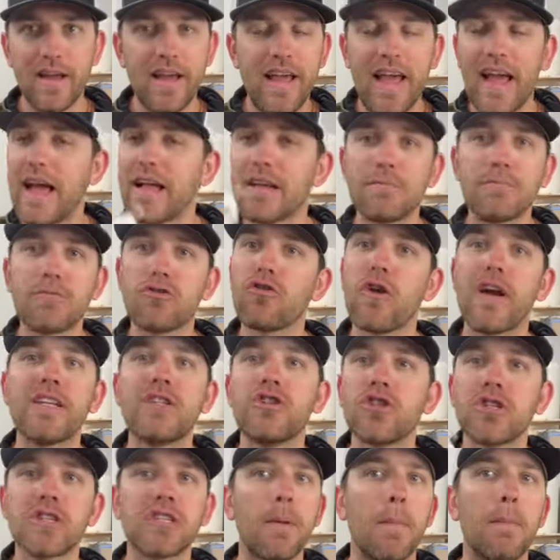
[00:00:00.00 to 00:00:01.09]
It creates
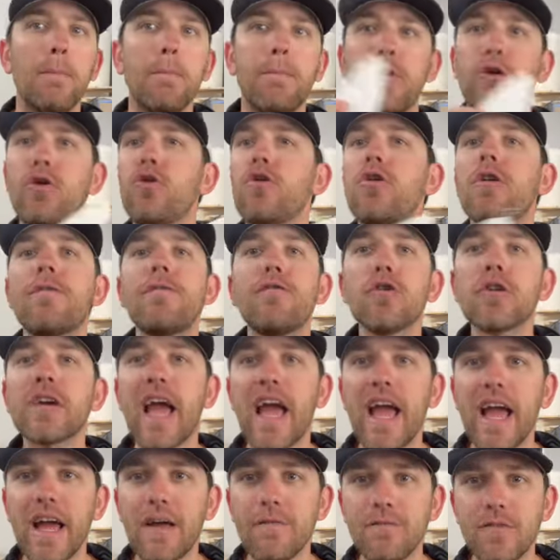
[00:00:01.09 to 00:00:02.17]
just a beautiful
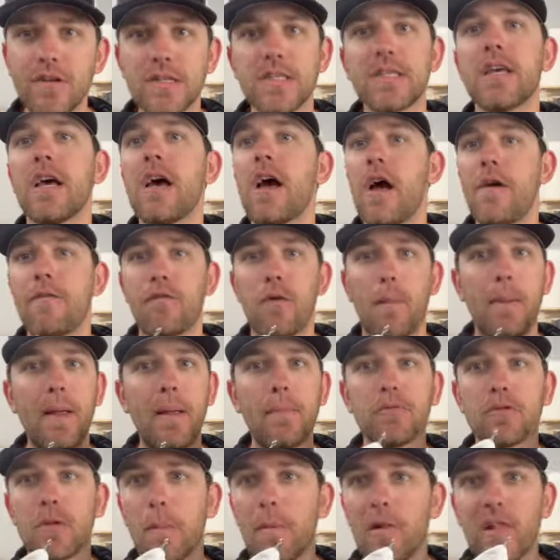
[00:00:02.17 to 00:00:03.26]
canvas for
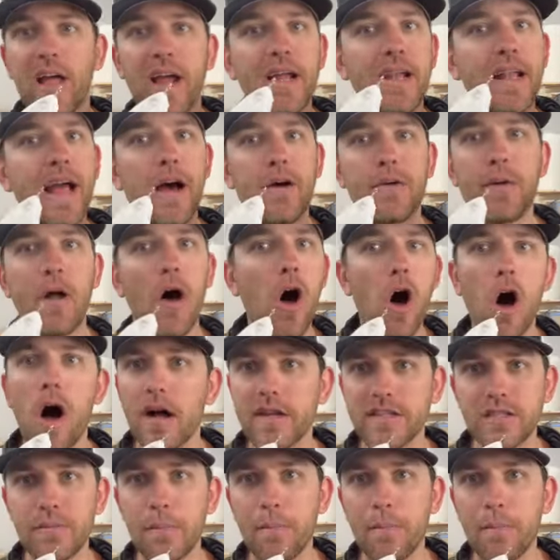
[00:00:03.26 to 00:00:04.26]
people to lay down awesome